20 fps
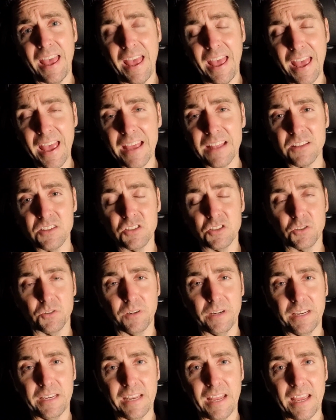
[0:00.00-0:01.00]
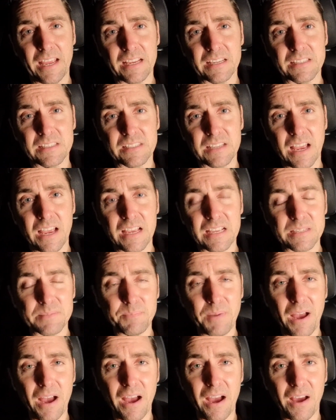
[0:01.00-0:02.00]
and ScreenX as
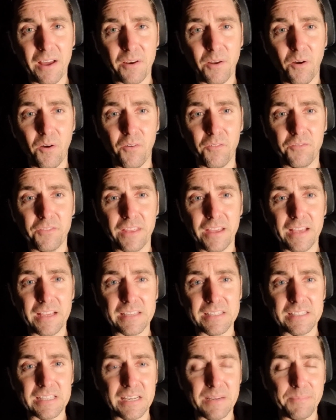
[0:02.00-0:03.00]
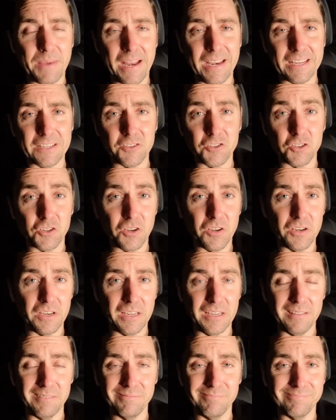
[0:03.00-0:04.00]
part of their cinematic
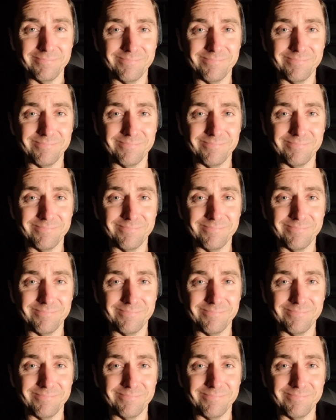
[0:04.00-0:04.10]
journey